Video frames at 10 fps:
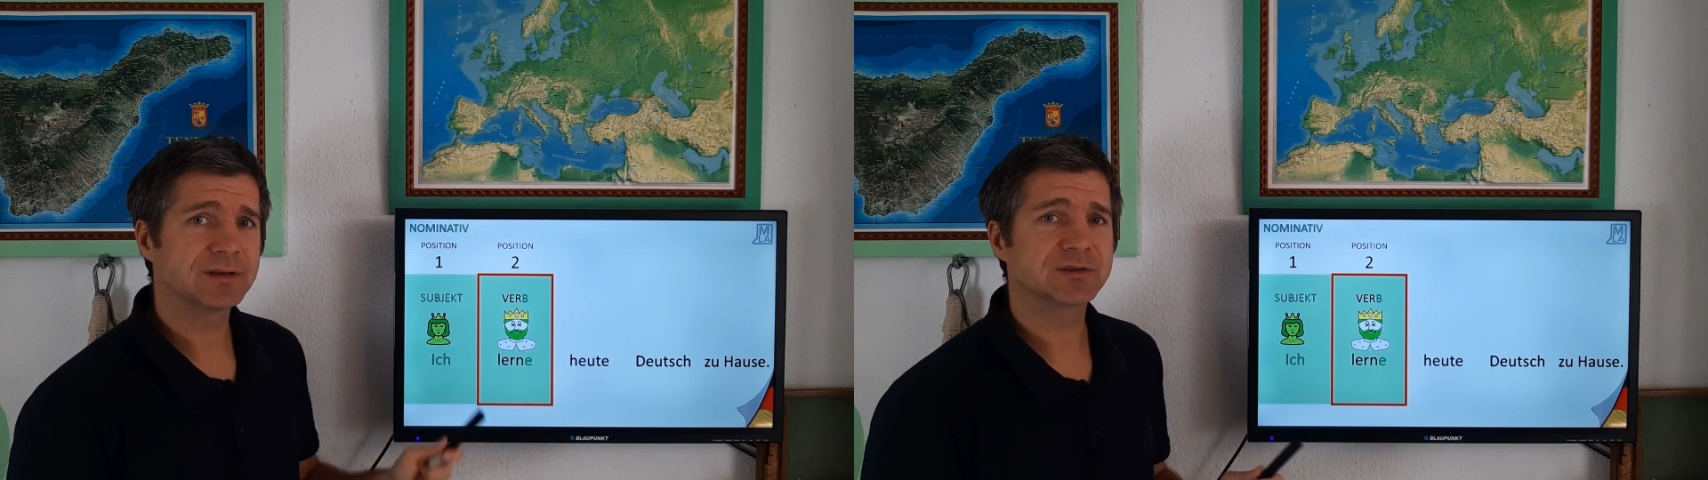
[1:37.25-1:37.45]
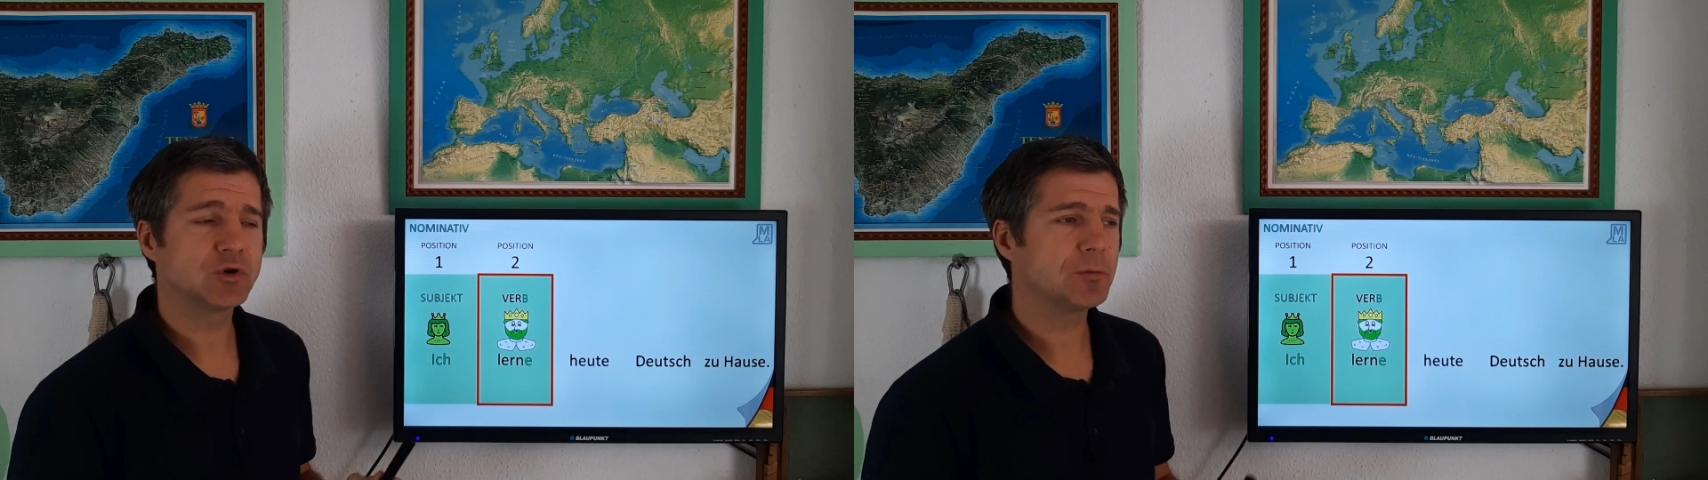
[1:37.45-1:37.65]

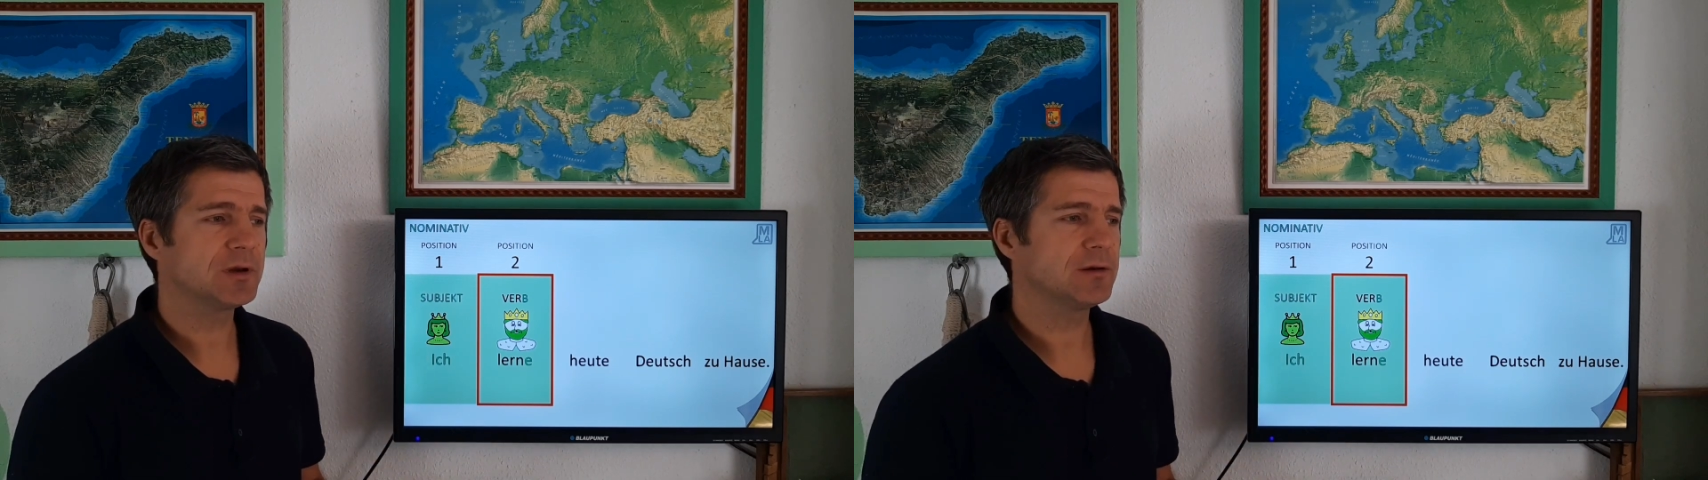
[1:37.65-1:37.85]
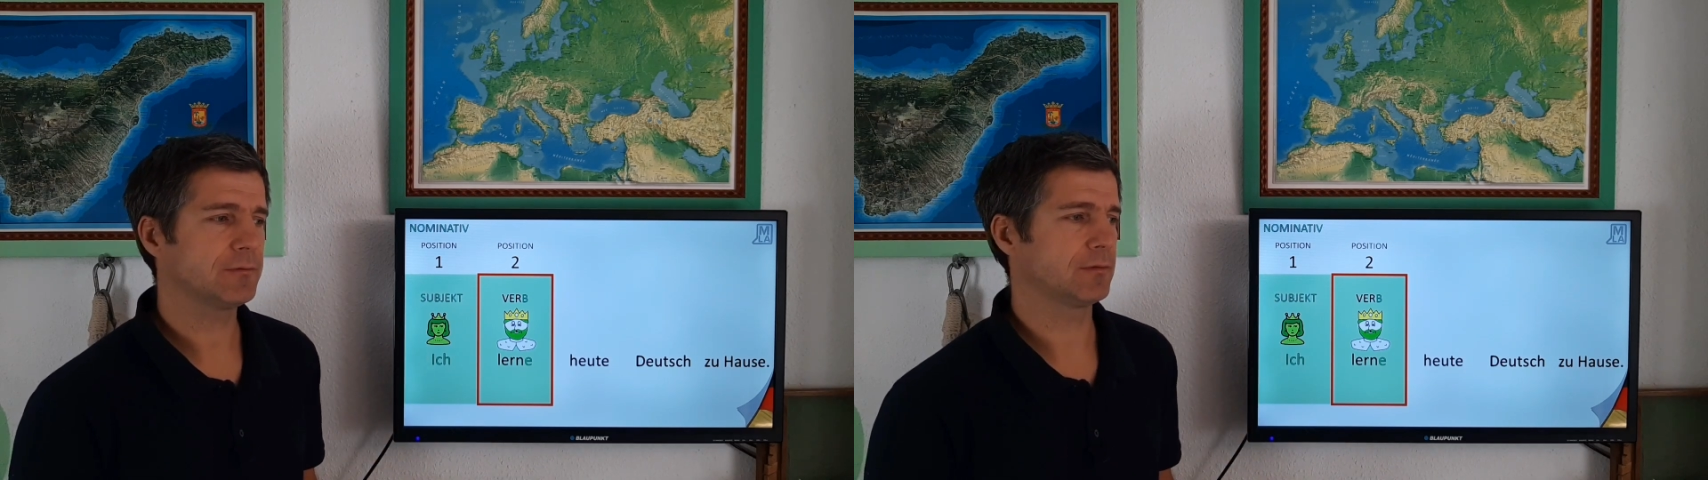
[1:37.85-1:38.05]
It's
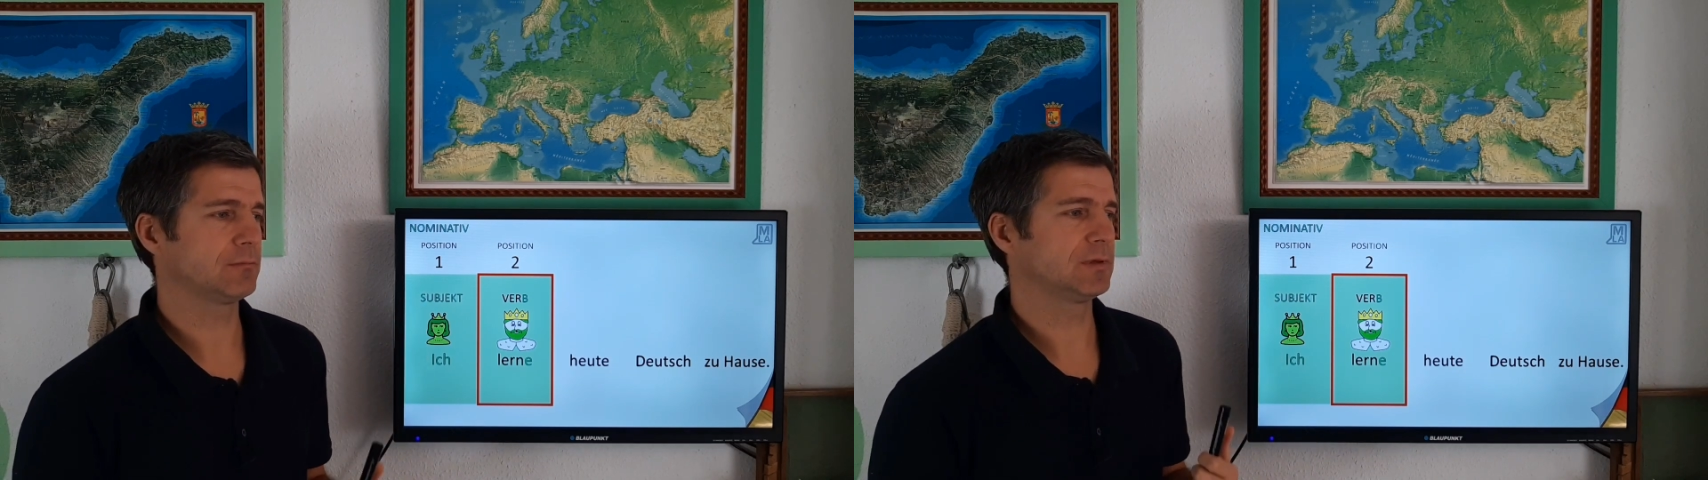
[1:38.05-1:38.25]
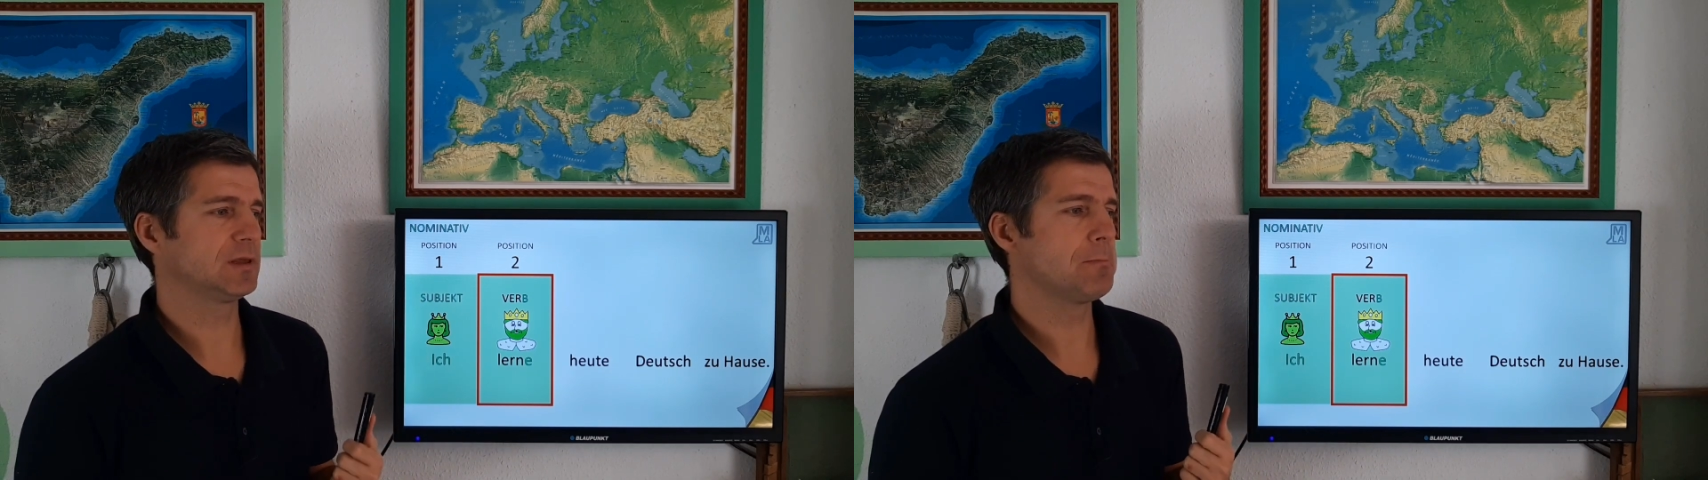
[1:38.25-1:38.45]
normally
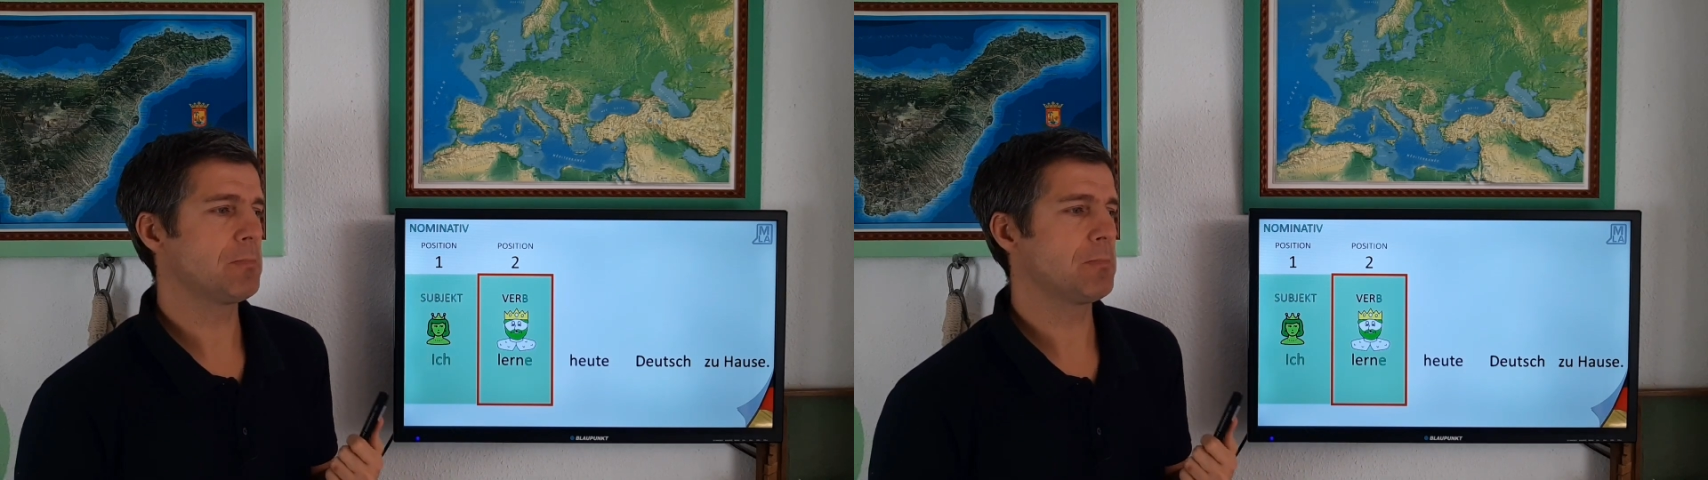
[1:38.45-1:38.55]
the